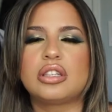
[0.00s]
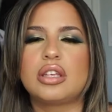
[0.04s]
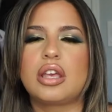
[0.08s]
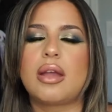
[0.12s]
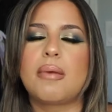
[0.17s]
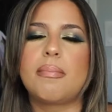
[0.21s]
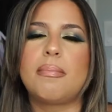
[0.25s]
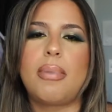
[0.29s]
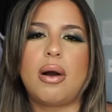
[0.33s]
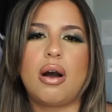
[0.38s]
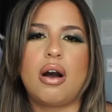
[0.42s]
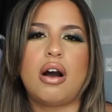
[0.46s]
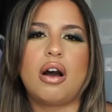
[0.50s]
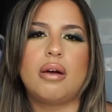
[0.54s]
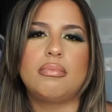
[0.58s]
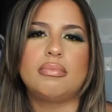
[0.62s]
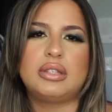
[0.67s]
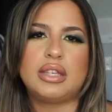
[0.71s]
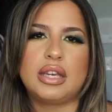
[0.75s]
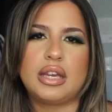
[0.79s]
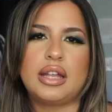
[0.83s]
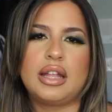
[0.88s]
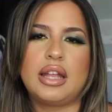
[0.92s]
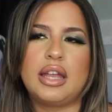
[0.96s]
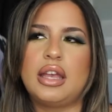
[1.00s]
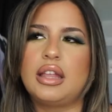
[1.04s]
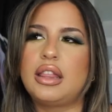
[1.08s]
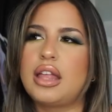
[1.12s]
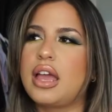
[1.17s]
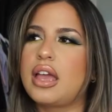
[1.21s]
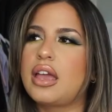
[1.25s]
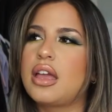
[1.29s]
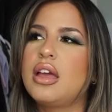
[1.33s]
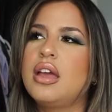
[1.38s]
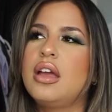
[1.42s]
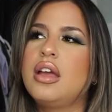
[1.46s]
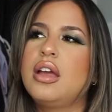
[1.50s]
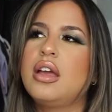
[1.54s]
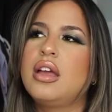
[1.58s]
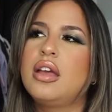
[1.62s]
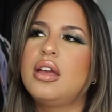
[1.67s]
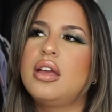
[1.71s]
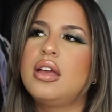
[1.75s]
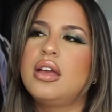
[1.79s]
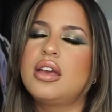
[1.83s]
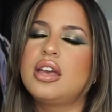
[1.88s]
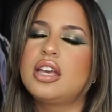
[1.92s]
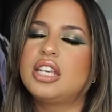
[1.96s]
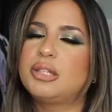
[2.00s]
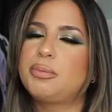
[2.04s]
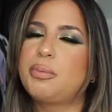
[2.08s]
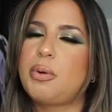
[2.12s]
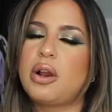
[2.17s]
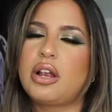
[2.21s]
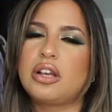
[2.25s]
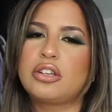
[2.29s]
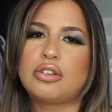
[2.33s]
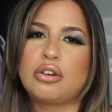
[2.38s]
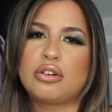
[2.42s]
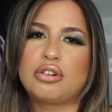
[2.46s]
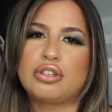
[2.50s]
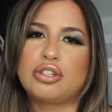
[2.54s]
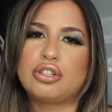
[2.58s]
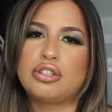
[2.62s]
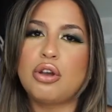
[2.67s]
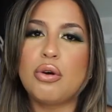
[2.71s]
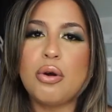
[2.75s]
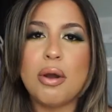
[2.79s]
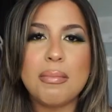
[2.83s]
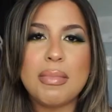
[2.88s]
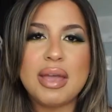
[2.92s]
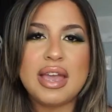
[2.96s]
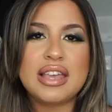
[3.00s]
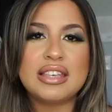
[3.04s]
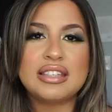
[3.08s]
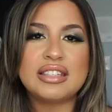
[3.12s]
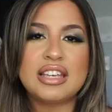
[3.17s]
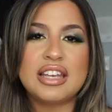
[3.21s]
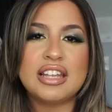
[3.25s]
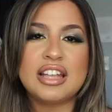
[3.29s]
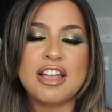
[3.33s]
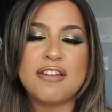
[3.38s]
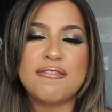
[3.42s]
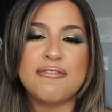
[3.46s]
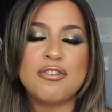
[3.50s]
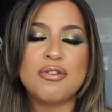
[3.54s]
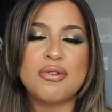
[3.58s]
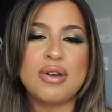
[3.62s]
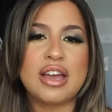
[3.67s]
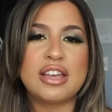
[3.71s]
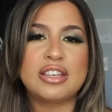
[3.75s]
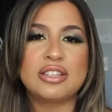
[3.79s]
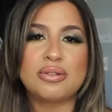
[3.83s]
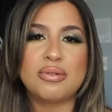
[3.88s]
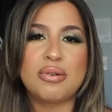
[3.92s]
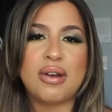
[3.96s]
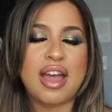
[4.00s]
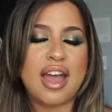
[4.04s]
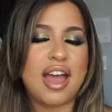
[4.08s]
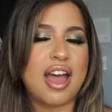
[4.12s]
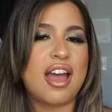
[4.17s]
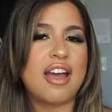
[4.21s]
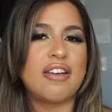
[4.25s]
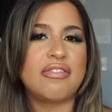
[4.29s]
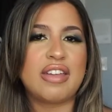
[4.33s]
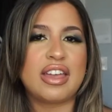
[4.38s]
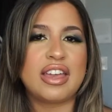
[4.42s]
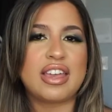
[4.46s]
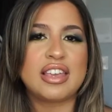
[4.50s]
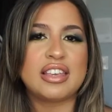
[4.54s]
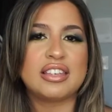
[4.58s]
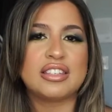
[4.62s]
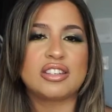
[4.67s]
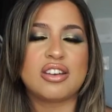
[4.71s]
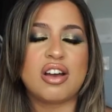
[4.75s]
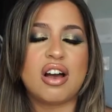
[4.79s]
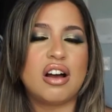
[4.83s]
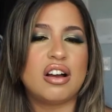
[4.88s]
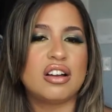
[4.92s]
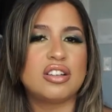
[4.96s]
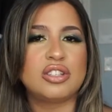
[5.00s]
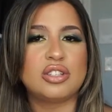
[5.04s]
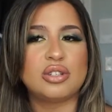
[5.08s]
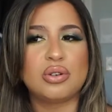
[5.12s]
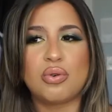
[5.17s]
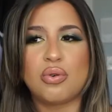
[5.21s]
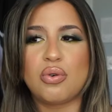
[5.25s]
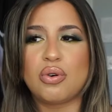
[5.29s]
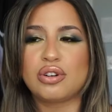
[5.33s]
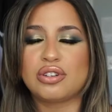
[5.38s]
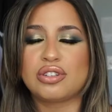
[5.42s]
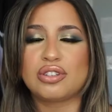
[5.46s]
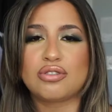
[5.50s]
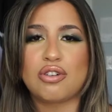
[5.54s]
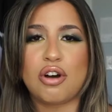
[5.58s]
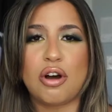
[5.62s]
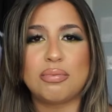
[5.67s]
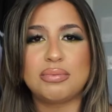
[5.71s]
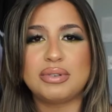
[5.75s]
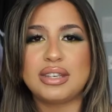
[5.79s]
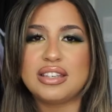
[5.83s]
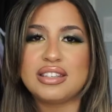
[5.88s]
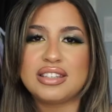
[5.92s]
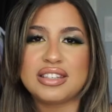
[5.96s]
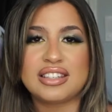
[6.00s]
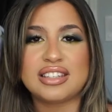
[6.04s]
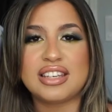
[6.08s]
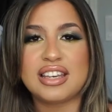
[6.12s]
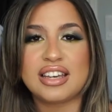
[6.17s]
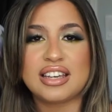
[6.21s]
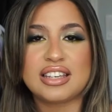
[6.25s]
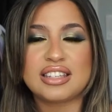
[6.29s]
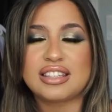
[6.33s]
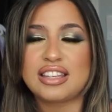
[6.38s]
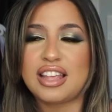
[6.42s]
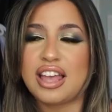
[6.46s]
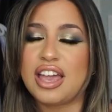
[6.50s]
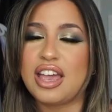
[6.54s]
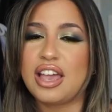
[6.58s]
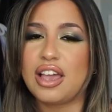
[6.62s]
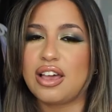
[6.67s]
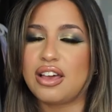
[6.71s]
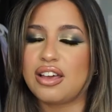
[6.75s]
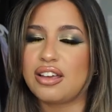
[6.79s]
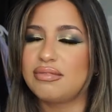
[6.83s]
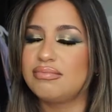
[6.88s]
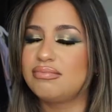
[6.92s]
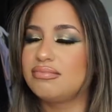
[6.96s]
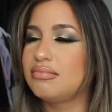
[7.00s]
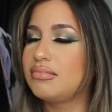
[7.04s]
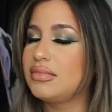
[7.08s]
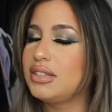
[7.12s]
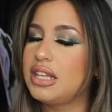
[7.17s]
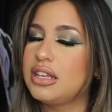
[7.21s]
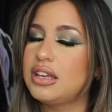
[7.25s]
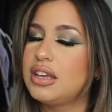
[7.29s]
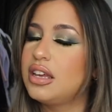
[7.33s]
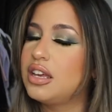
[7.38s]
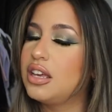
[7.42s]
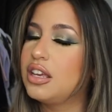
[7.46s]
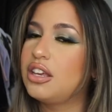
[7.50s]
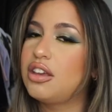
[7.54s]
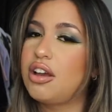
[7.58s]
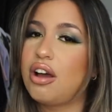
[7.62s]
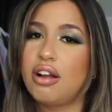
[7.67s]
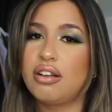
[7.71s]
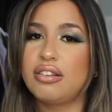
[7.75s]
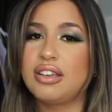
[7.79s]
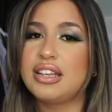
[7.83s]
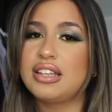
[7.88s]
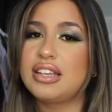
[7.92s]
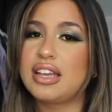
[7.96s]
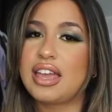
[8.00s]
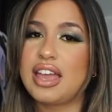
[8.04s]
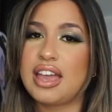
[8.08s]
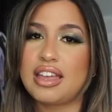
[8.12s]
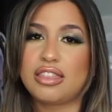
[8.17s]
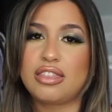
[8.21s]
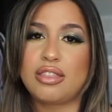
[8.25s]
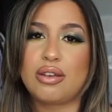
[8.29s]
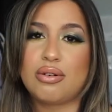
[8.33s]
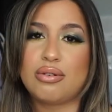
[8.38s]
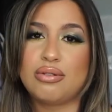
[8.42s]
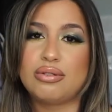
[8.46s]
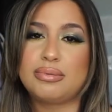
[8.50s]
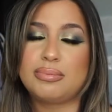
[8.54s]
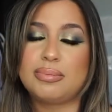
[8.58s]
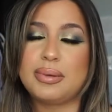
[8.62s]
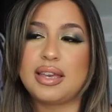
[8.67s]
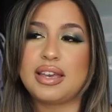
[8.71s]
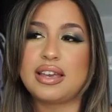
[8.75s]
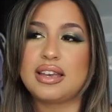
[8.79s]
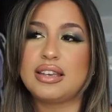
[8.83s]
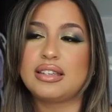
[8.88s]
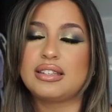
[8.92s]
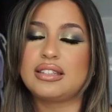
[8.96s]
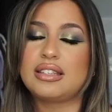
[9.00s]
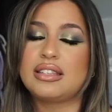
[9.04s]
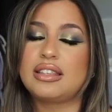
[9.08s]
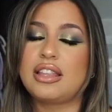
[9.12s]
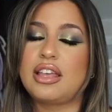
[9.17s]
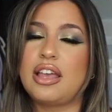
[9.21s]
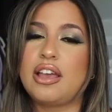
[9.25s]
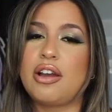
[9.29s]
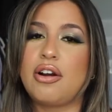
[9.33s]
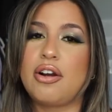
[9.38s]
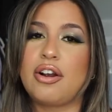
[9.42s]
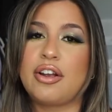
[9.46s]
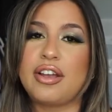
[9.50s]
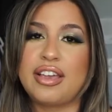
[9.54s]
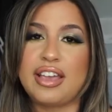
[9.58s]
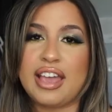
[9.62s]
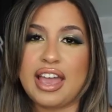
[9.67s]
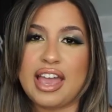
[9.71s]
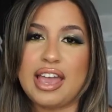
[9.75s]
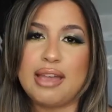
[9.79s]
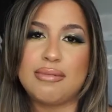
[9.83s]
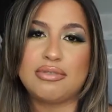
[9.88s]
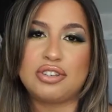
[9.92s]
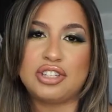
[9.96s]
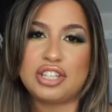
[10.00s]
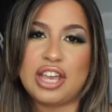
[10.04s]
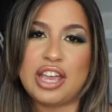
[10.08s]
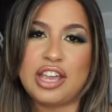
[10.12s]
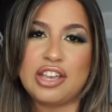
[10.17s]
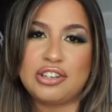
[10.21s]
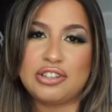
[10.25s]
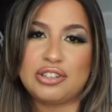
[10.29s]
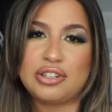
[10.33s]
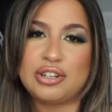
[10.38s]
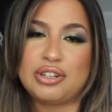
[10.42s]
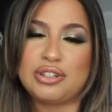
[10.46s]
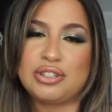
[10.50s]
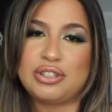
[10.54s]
like bomb diggity, like his products are so amazing. If you guys don't have like his contour sculpting sticks, like Y'all need to get those because they are game changer